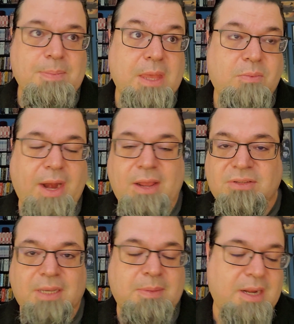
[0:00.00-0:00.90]
and radio
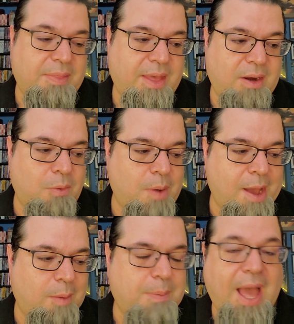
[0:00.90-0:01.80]
segment on that a
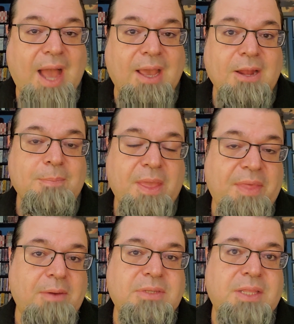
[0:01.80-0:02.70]
while back, and
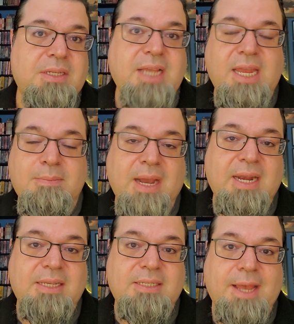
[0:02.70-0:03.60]
that was on the data
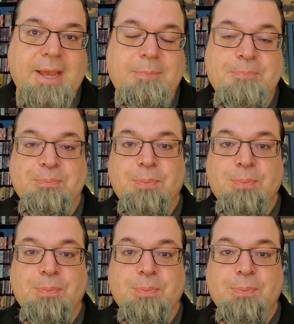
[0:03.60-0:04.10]
mining side.